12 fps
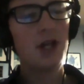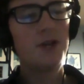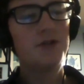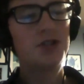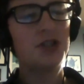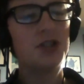
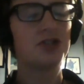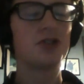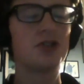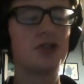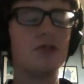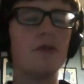if she's
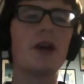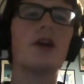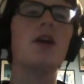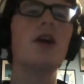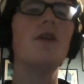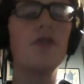sort of
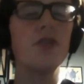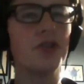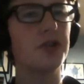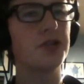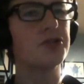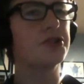like, if the
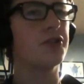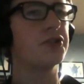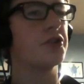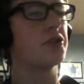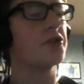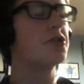Doctor is
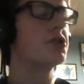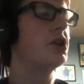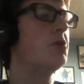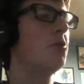still the Doctor,